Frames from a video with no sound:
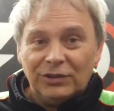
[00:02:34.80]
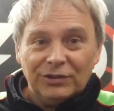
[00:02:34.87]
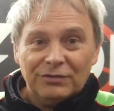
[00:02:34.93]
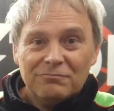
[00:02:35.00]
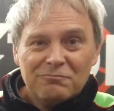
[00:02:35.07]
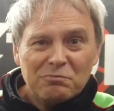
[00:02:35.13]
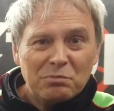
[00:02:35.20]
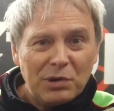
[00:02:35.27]
which
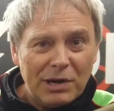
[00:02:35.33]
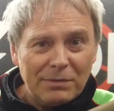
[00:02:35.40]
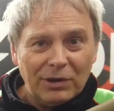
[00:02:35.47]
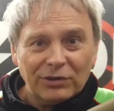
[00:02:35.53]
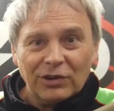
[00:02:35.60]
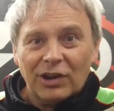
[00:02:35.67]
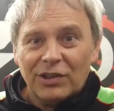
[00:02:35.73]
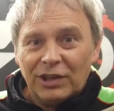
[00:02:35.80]
is pretty
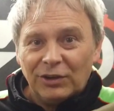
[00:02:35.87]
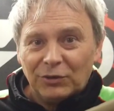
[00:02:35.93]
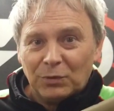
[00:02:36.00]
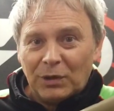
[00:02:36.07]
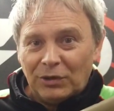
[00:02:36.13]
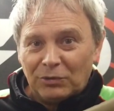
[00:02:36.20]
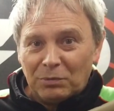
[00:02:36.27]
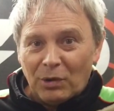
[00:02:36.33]
much, I think,
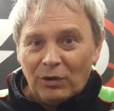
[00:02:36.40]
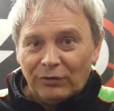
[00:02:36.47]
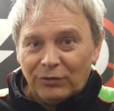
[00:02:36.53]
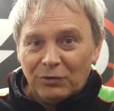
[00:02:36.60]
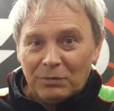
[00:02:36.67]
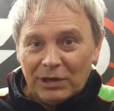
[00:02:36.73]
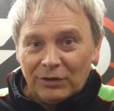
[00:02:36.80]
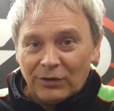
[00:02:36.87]
sweet spot
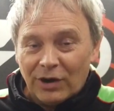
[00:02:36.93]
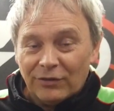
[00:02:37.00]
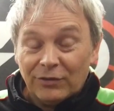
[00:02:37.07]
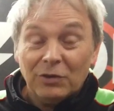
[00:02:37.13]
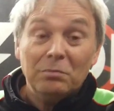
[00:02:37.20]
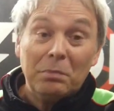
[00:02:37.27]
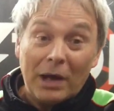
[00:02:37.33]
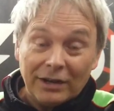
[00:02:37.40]
for a mini
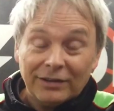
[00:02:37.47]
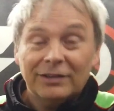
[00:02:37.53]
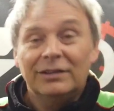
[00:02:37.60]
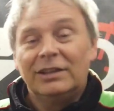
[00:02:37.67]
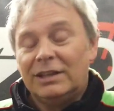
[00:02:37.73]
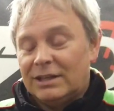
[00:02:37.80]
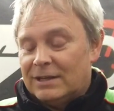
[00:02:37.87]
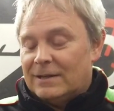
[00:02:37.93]
rifle, but
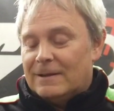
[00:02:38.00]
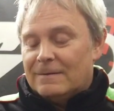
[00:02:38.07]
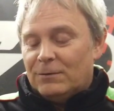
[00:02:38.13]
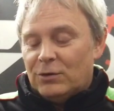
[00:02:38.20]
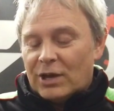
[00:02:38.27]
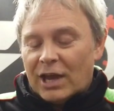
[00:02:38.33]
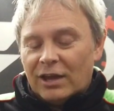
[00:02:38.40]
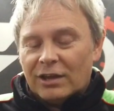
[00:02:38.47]

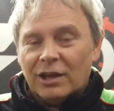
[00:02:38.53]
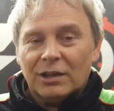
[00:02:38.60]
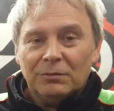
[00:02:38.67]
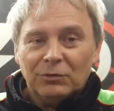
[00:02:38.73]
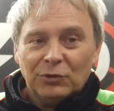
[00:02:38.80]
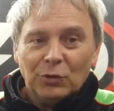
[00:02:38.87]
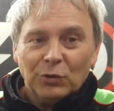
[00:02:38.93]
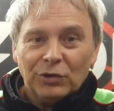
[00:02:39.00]
you can cut
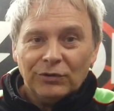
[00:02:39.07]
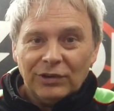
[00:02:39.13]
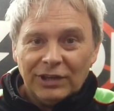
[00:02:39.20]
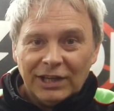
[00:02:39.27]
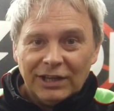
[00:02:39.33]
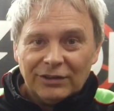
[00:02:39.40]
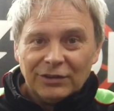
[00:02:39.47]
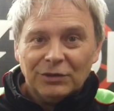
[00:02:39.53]
them short if you
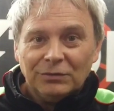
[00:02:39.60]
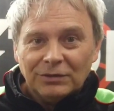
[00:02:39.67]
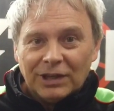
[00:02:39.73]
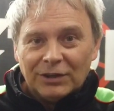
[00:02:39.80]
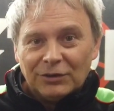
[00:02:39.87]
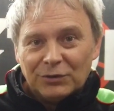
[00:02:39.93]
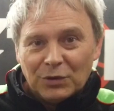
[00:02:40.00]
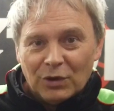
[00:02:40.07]
need to,
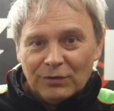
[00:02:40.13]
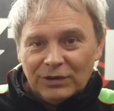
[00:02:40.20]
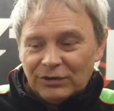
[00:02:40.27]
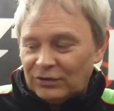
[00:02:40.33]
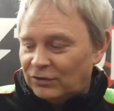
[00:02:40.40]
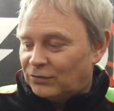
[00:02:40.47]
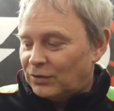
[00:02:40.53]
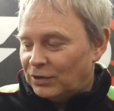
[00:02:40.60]
down to 12
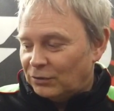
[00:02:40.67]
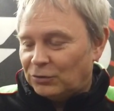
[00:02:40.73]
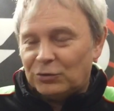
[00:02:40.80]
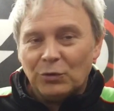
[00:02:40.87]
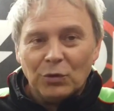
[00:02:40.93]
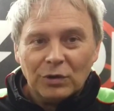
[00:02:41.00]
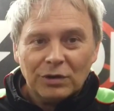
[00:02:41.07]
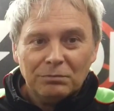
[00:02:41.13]
inches for a little
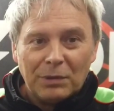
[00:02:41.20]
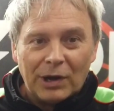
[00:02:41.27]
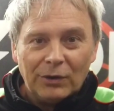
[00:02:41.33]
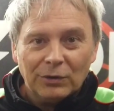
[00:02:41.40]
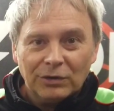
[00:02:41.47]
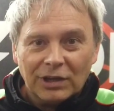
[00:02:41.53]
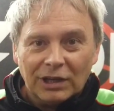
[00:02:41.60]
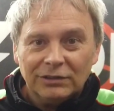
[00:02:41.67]
short
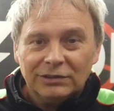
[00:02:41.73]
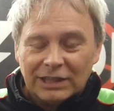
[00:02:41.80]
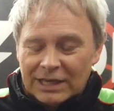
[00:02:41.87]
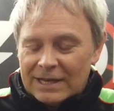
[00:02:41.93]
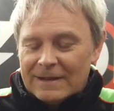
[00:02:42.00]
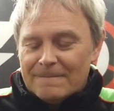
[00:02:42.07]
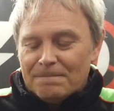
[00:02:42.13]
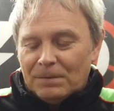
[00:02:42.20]
barreled gun.
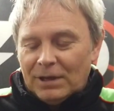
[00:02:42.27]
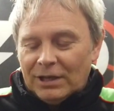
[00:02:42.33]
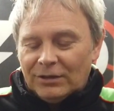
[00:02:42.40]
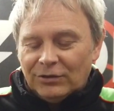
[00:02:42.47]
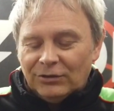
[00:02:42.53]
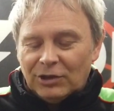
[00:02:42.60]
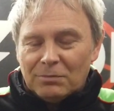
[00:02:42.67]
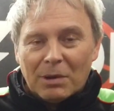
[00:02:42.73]

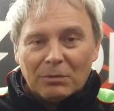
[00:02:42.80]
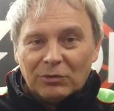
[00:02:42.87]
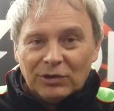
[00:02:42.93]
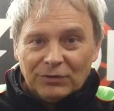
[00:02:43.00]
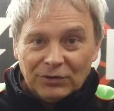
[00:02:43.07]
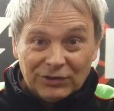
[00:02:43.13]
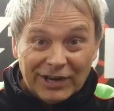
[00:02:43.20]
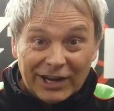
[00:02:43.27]
It doesn't seem to make much
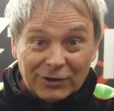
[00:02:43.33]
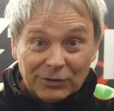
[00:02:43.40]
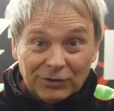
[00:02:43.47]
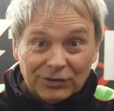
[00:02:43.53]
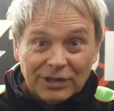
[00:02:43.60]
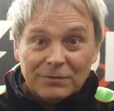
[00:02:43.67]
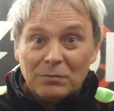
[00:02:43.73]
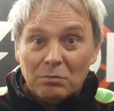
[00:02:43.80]
difference in
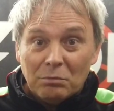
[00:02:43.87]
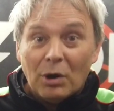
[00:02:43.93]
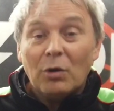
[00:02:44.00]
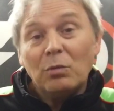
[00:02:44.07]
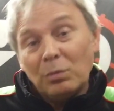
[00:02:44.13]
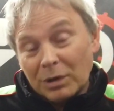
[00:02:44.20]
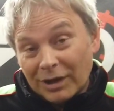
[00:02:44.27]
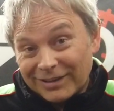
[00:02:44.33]
accuracy,
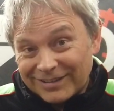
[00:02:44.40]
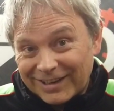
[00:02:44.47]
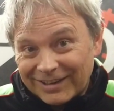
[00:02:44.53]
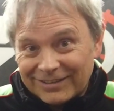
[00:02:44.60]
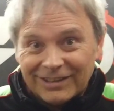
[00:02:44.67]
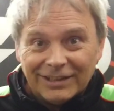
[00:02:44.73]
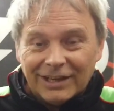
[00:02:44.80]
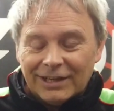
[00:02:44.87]
but we are
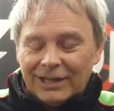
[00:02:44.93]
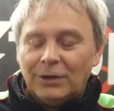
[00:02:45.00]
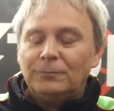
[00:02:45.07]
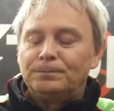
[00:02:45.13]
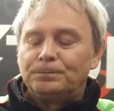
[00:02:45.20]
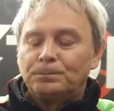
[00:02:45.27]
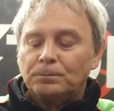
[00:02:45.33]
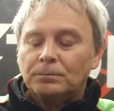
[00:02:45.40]
testing that
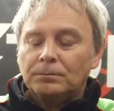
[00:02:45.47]
now.